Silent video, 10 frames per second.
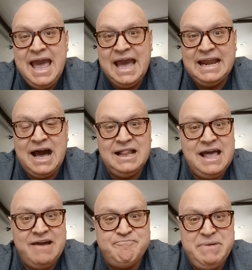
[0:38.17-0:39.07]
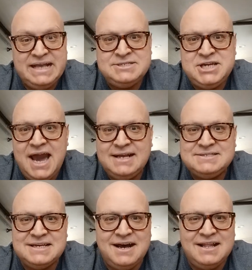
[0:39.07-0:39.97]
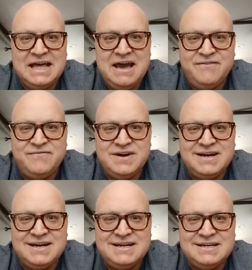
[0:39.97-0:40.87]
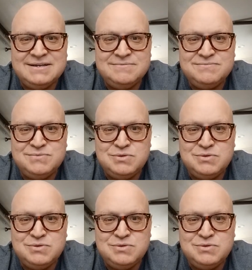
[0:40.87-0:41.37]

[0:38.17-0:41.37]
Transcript: And I'll have bed checks and I'll have